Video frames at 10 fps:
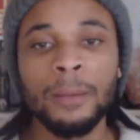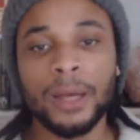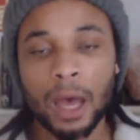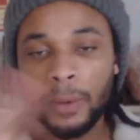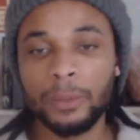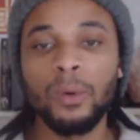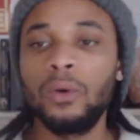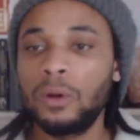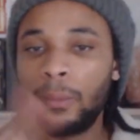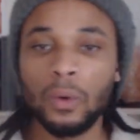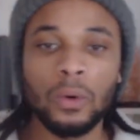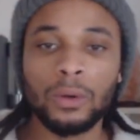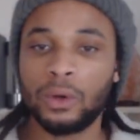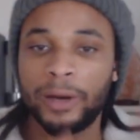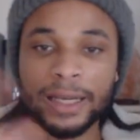becoming more and more
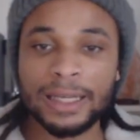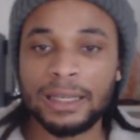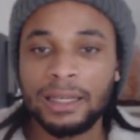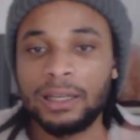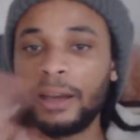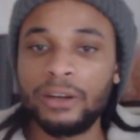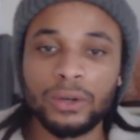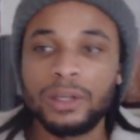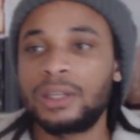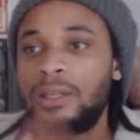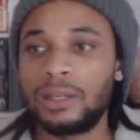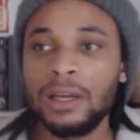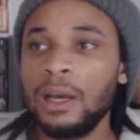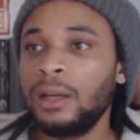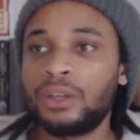crazy and dangerous and
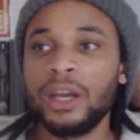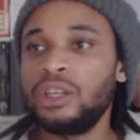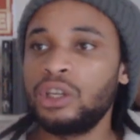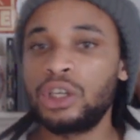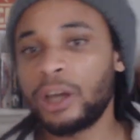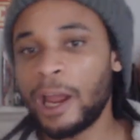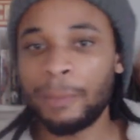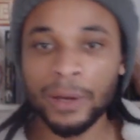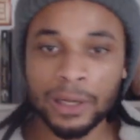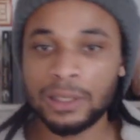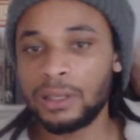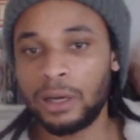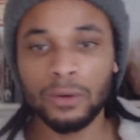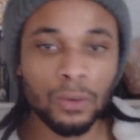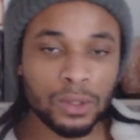changing shape, and it's, you
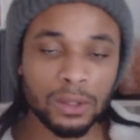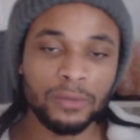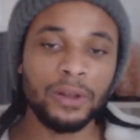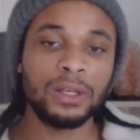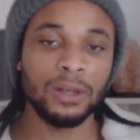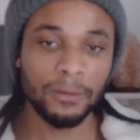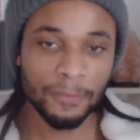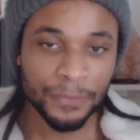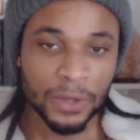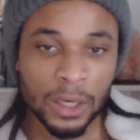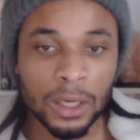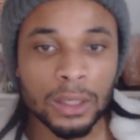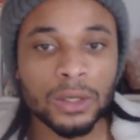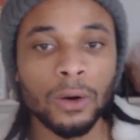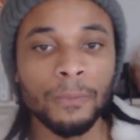know, all sorts of other stuff.
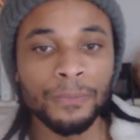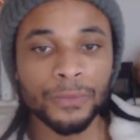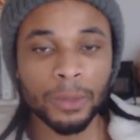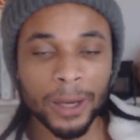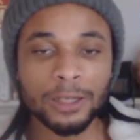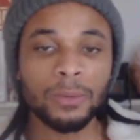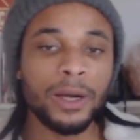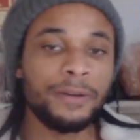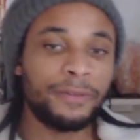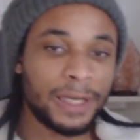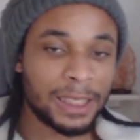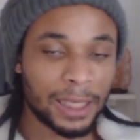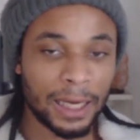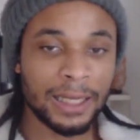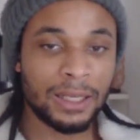So the best way to face
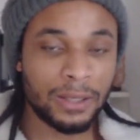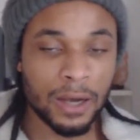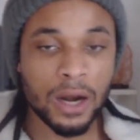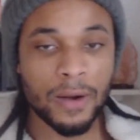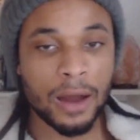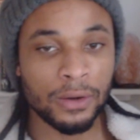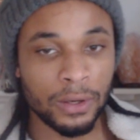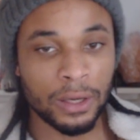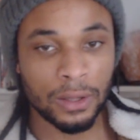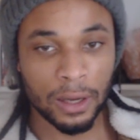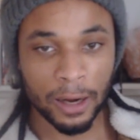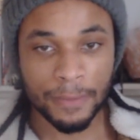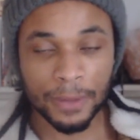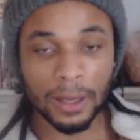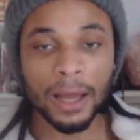that is to turn around and look at the
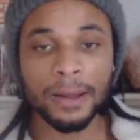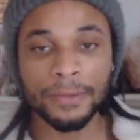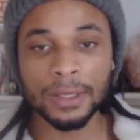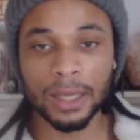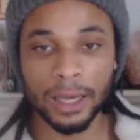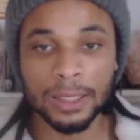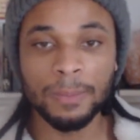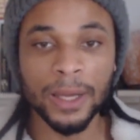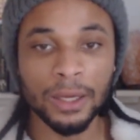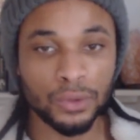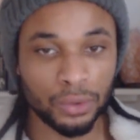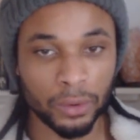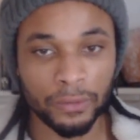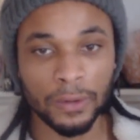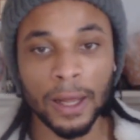light. The light in this case being
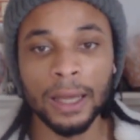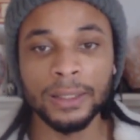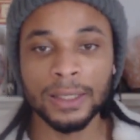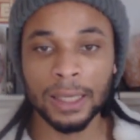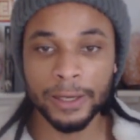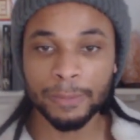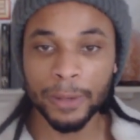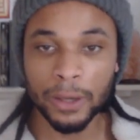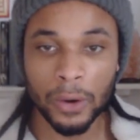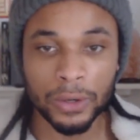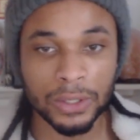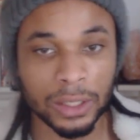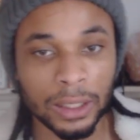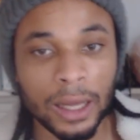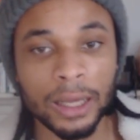truth. The light in this case being honesty.
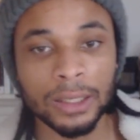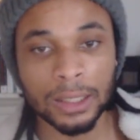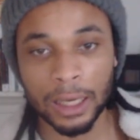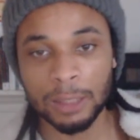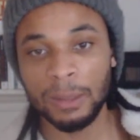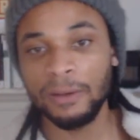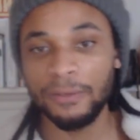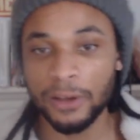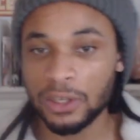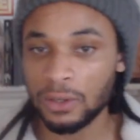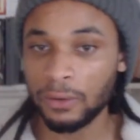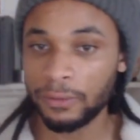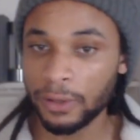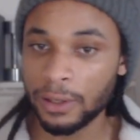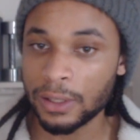The light in this case being facing your
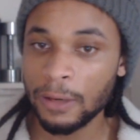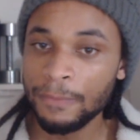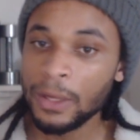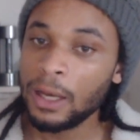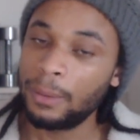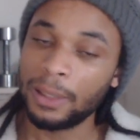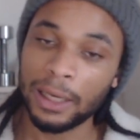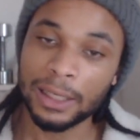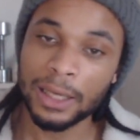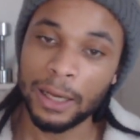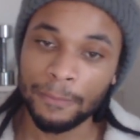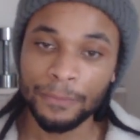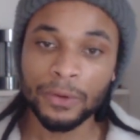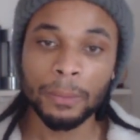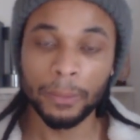fears. Well, like I said,
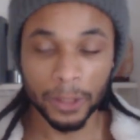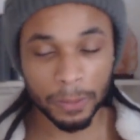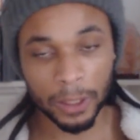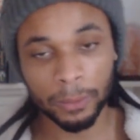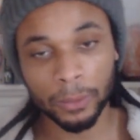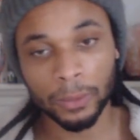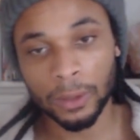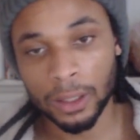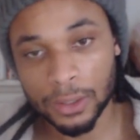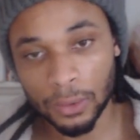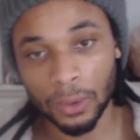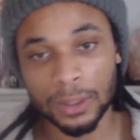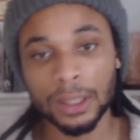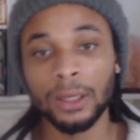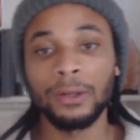most people are
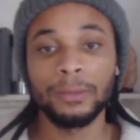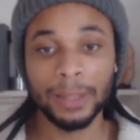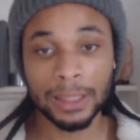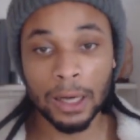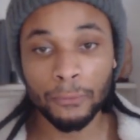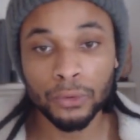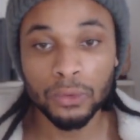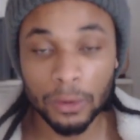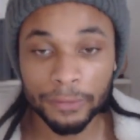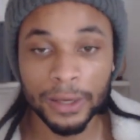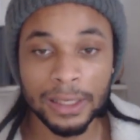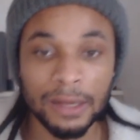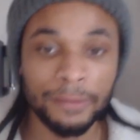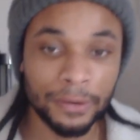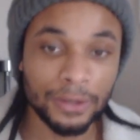taught, including myself, to not face
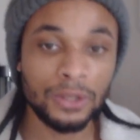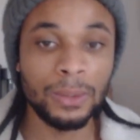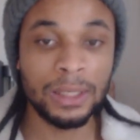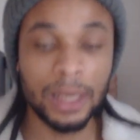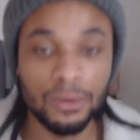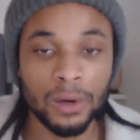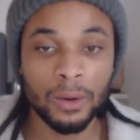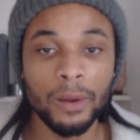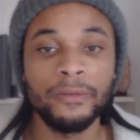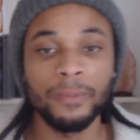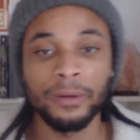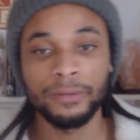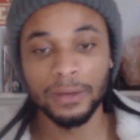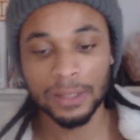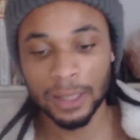their fears, to instead run away from their
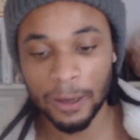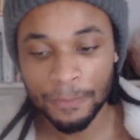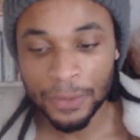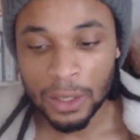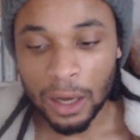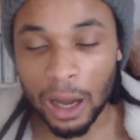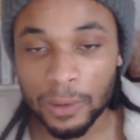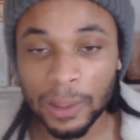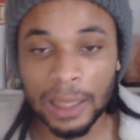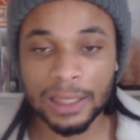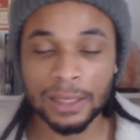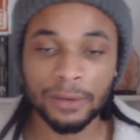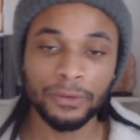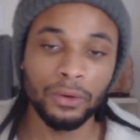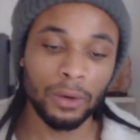fears. Now, I realized this
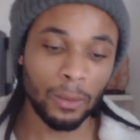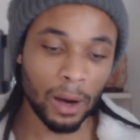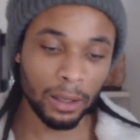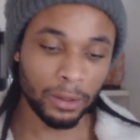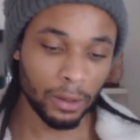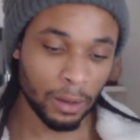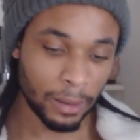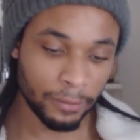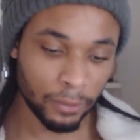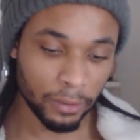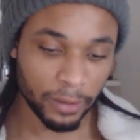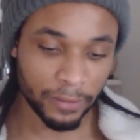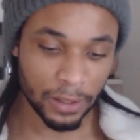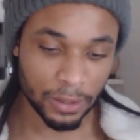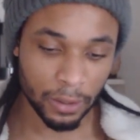a while ago, about 4 or 5
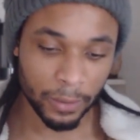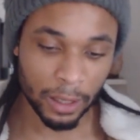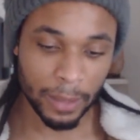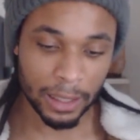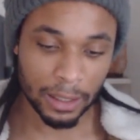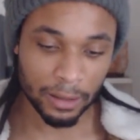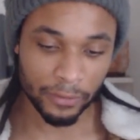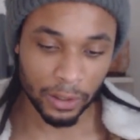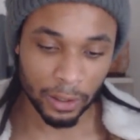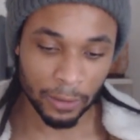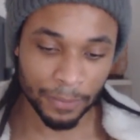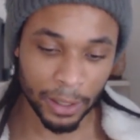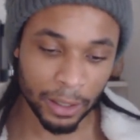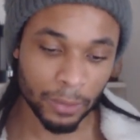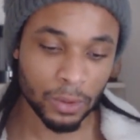days ago, when I made another video,
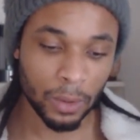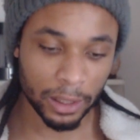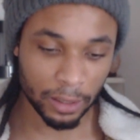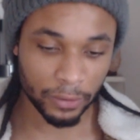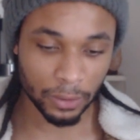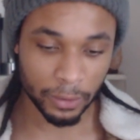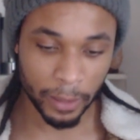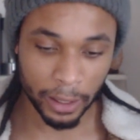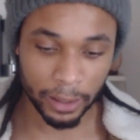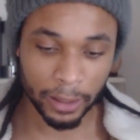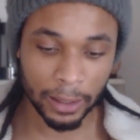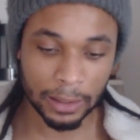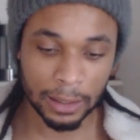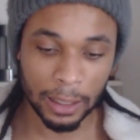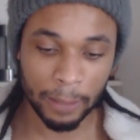and it was quite difficult to make,
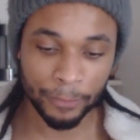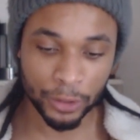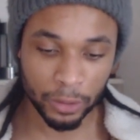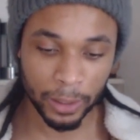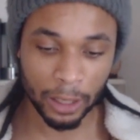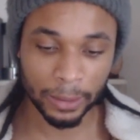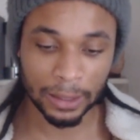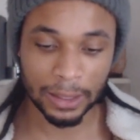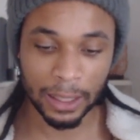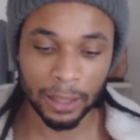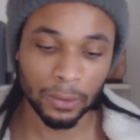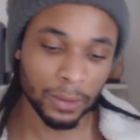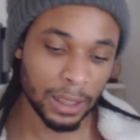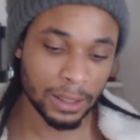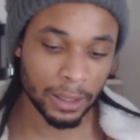and it should be coming out today or
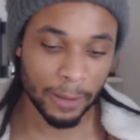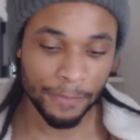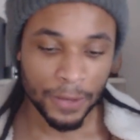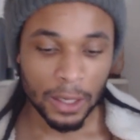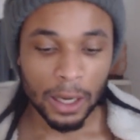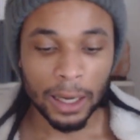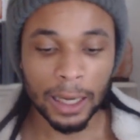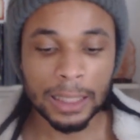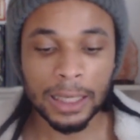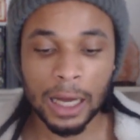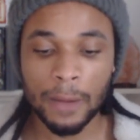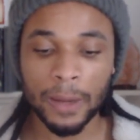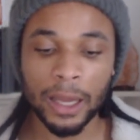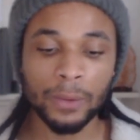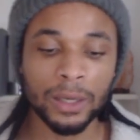yesterday. And
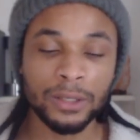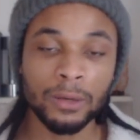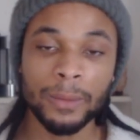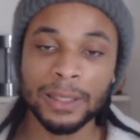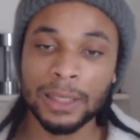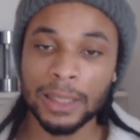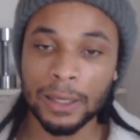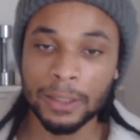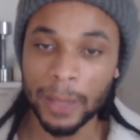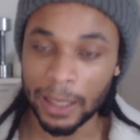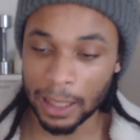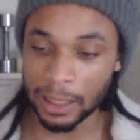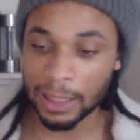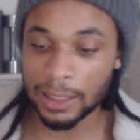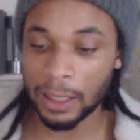it took me about 6 hours to make, and
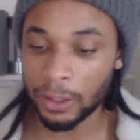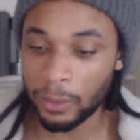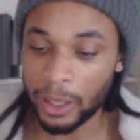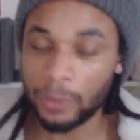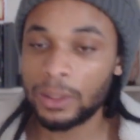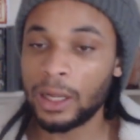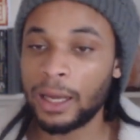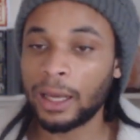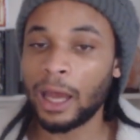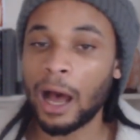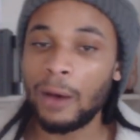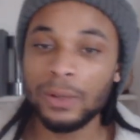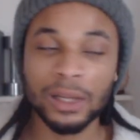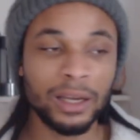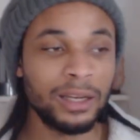I tell you, it was like, I
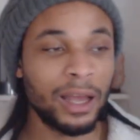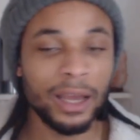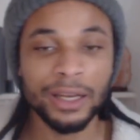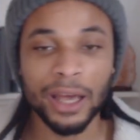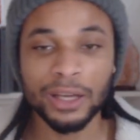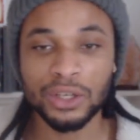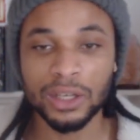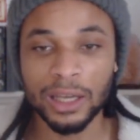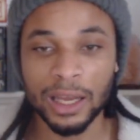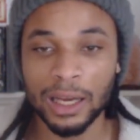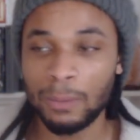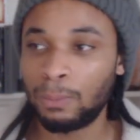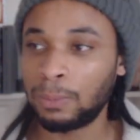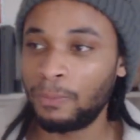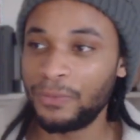was like an ADHD kid,
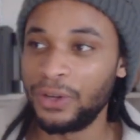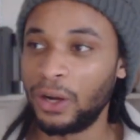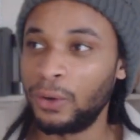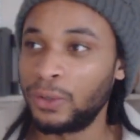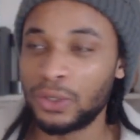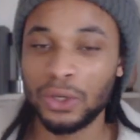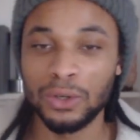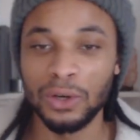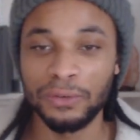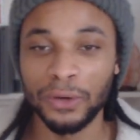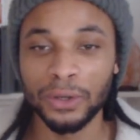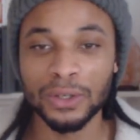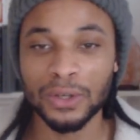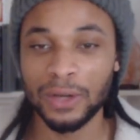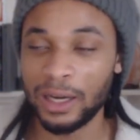you know, who just could not
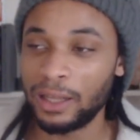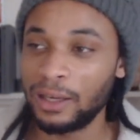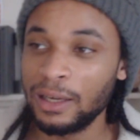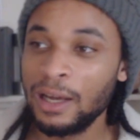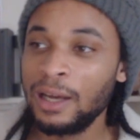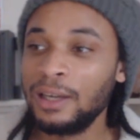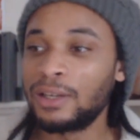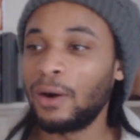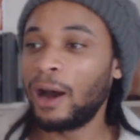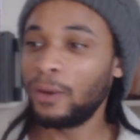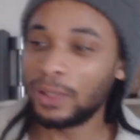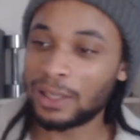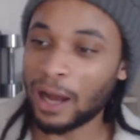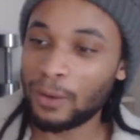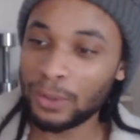focus on anything. So I
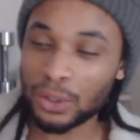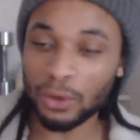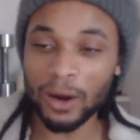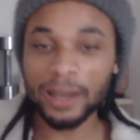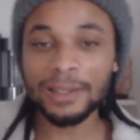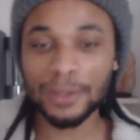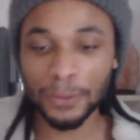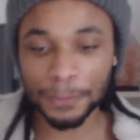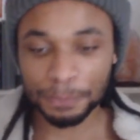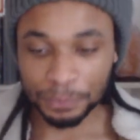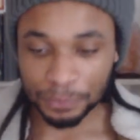was trying to